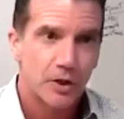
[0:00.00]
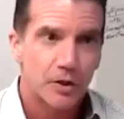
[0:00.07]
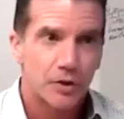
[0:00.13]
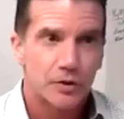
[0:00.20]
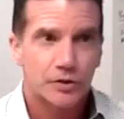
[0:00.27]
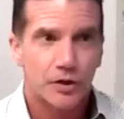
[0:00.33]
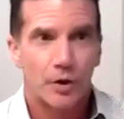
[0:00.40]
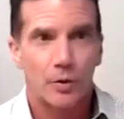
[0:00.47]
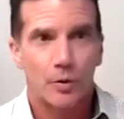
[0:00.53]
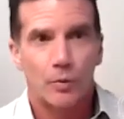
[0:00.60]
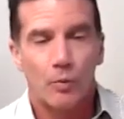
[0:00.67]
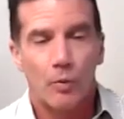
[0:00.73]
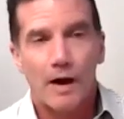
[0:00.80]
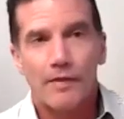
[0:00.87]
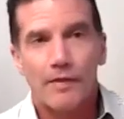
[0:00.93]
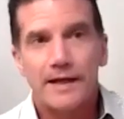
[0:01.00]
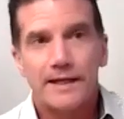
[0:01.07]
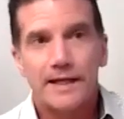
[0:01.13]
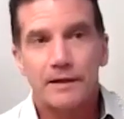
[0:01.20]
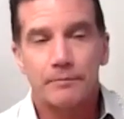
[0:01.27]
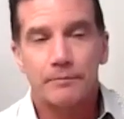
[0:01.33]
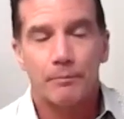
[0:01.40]
So while they
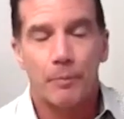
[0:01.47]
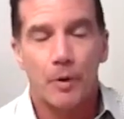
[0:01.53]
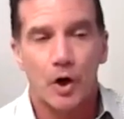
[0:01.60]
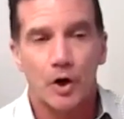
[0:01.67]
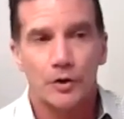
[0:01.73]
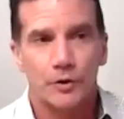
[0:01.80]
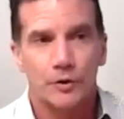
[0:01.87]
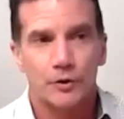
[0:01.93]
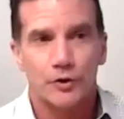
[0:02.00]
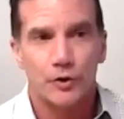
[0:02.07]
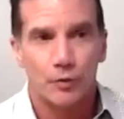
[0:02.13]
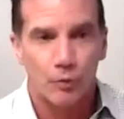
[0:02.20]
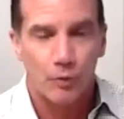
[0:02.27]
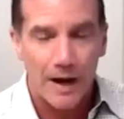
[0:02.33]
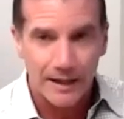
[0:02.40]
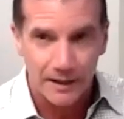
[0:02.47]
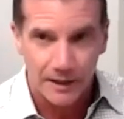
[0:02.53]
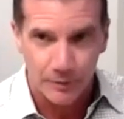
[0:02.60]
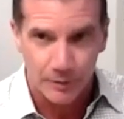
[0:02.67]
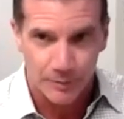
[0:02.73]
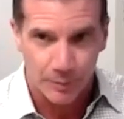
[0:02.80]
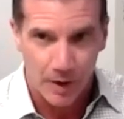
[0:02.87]
didn't partner directly
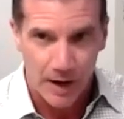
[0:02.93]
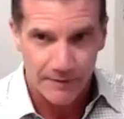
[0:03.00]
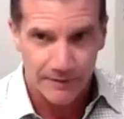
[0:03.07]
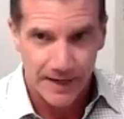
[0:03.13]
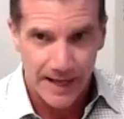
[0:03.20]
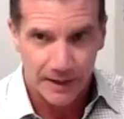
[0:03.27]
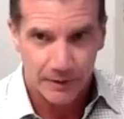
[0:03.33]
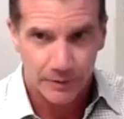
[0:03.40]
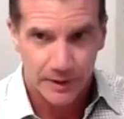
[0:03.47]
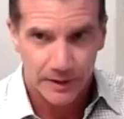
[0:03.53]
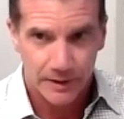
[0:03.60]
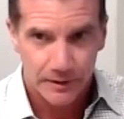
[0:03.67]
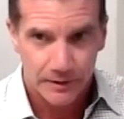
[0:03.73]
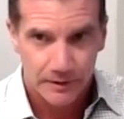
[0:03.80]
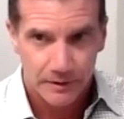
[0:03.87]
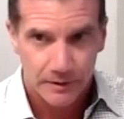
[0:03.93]
with private equity,